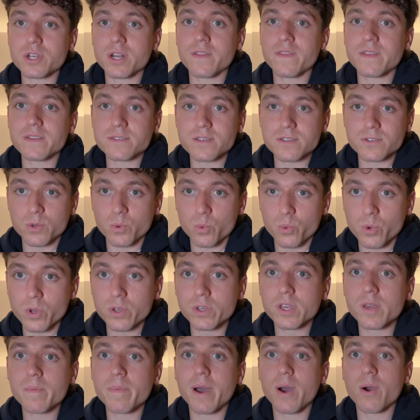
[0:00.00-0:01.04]
And this is a
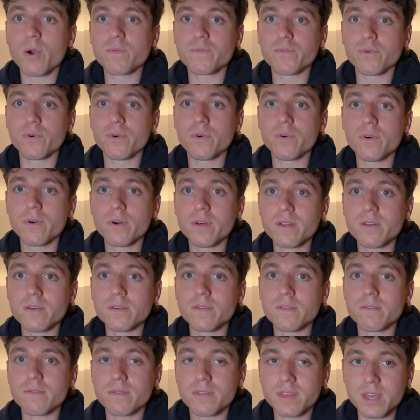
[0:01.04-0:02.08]
really powerful
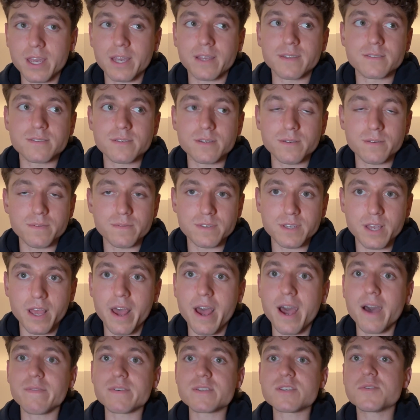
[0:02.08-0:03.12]
thing to
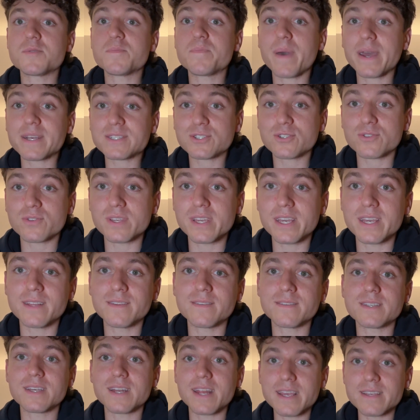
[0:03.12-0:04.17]
have, especially in
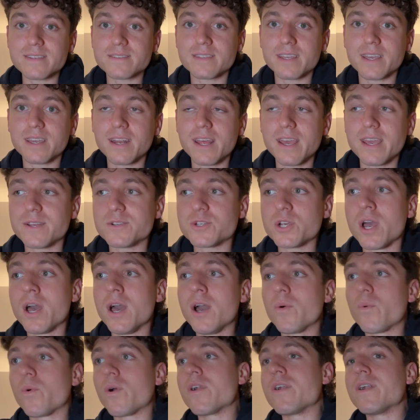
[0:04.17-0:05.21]
today's day and age
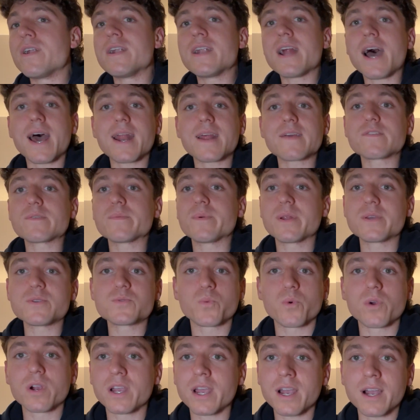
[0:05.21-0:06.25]
where not everybody's
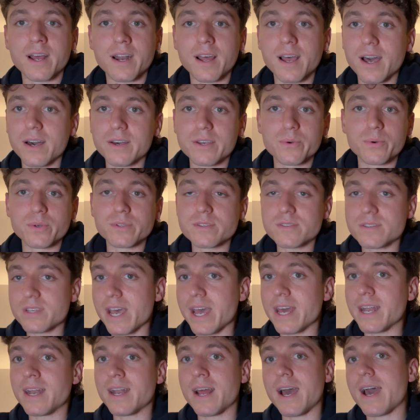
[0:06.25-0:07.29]
working on a Hollywood
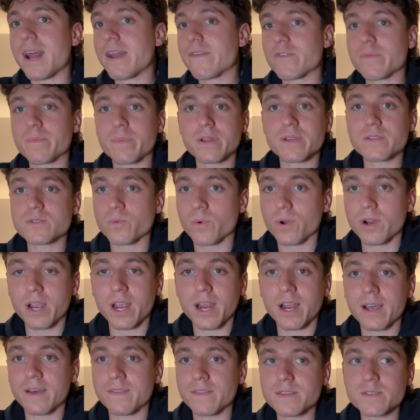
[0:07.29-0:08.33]
set, not everybody's
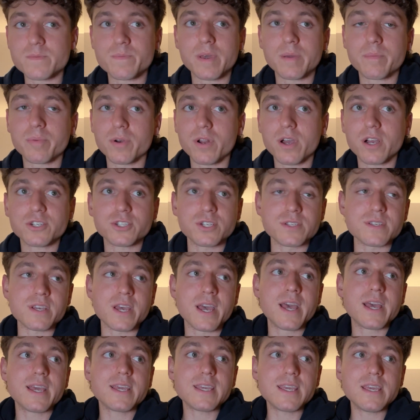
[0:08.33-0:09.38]
working on these big productions.
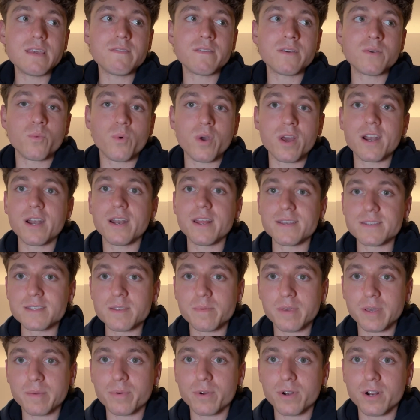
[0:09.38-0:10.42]
Even when it is a
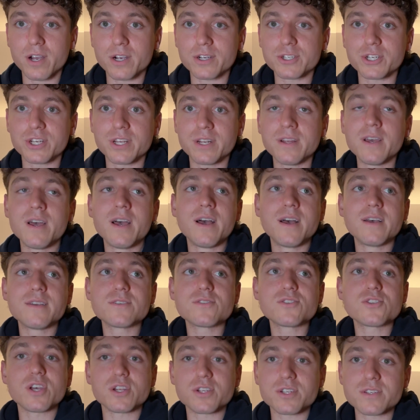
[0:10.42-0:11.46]
big production
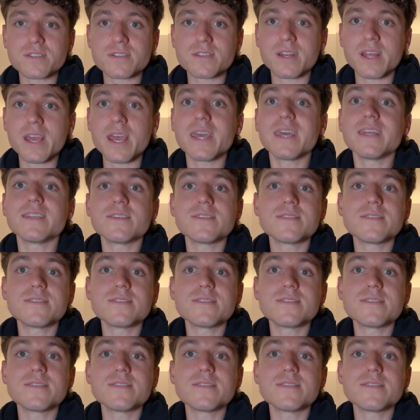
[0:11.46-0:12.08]
such as today,